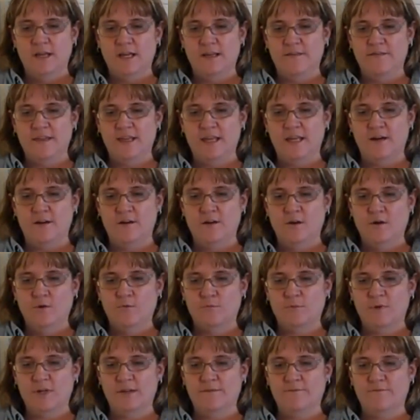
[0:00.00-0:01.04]
And then
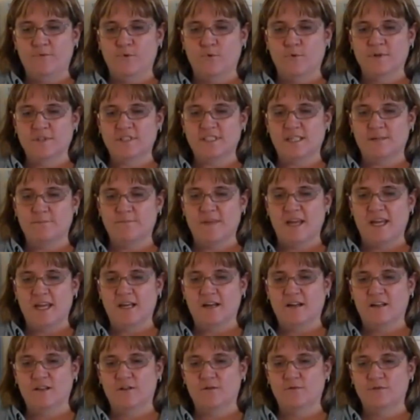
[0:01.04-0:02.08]
reinforcing
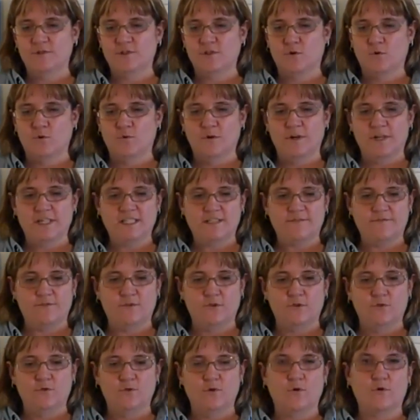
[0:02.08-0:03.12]
may include toys,
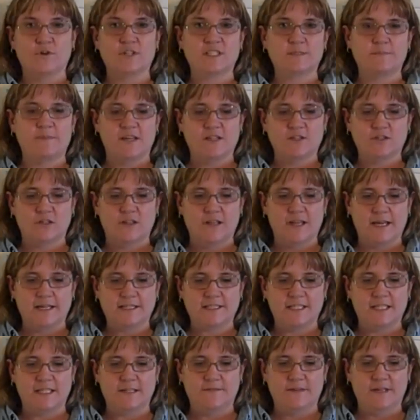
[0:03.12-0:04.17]
food, or special
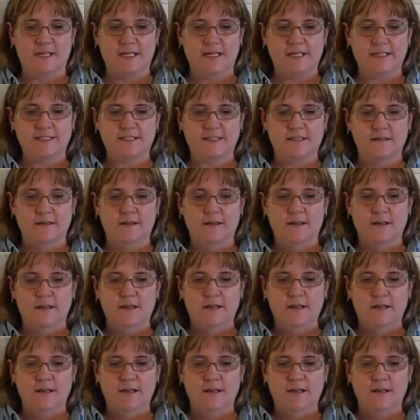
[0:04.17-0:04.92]
activities.